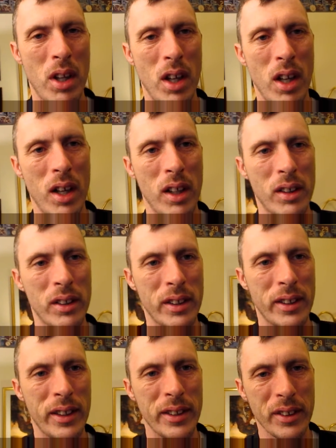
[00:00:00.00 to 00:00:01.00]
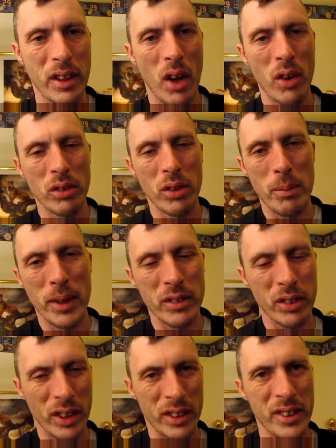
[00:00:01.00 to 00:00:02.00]
as coach at
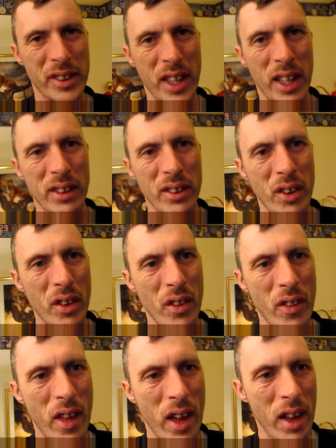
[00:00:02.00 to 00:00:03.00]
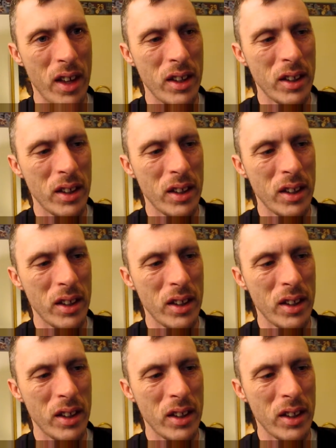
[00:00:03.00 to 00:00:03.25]
Michigan State doing that.